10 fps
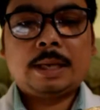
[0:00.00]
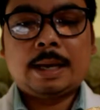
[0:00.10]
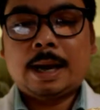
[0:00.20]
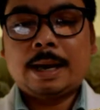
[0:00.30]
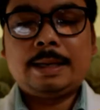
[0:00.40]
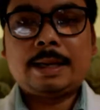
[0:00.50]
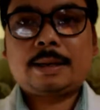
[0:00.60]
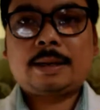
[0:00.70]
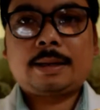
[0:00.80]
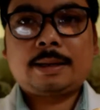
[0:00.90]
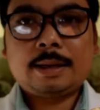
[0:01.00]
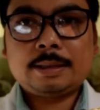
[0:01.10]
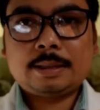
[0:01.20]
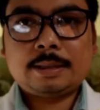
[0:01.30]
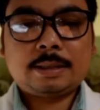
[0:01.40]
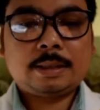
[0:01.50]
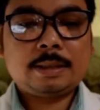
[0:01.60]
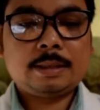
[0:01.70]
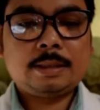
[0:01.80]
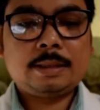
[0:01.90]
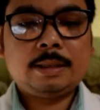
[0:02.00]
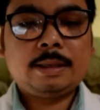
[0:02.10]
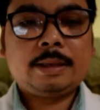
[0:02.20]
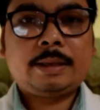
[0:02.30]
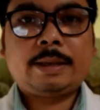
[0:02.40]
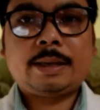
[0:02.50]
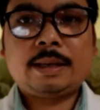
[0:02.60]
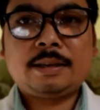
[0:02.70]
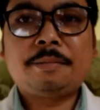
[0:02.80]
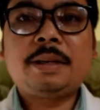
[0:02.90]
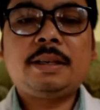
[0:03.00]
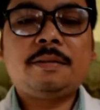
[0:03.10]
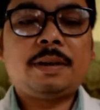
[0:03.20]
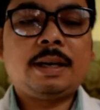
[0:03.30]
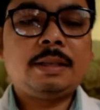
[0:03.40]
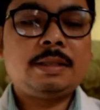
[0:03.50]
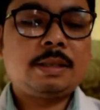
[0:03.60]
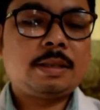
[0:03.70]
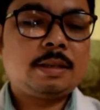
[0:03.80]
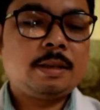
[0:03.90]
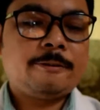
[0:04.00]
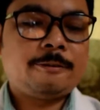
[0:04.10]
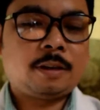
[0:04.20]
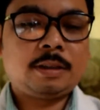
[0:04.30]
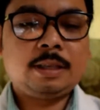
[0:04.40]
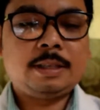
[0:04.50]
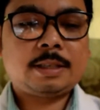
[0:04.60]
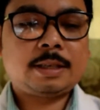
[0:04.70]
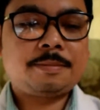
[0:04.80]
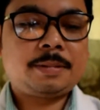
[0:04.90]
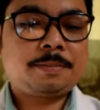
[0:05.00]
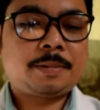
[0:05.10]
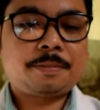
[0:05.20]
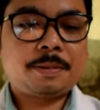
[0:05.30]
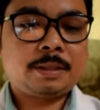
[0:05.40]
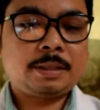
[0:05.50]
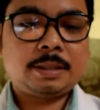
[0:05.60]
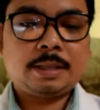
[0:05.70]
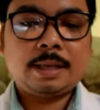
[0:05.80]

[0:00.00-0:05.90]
Iliac crest can be divided for the descriptive purpose.